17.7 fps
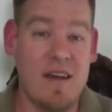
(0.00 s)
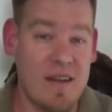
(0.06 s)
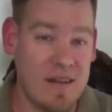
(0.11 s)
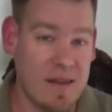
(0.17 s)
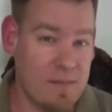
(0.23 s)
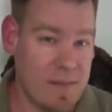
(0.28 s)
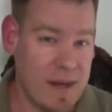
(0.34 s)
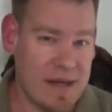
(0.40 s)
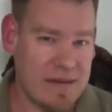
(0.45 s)

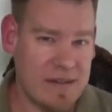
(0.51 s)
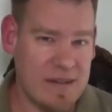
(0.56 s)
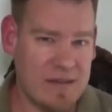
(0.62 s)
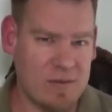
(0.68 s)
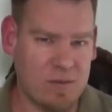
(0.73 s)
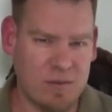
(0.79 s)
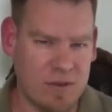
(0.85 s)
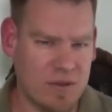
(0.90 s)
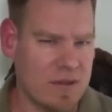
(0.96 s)
that make
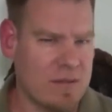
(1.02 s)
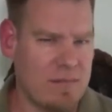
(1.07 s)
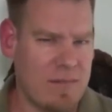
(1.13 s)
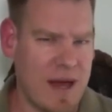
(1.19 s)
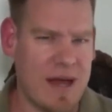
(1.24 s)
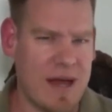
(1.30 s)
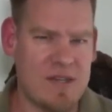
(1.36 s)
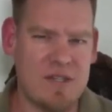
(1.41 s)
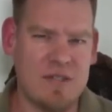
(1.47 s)
these really
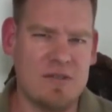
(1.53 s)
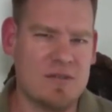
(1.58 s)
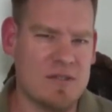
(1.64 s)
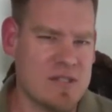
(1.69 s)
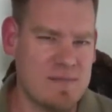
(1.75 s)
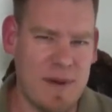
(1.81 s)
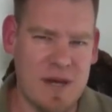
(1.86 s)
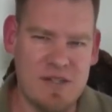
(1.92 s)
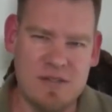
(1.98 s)
magical and
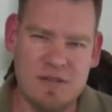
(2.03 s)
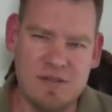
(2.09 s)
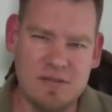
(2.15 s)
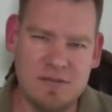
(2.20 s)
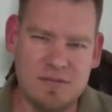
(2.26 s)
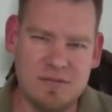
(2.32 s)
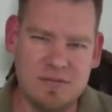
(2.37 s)
special?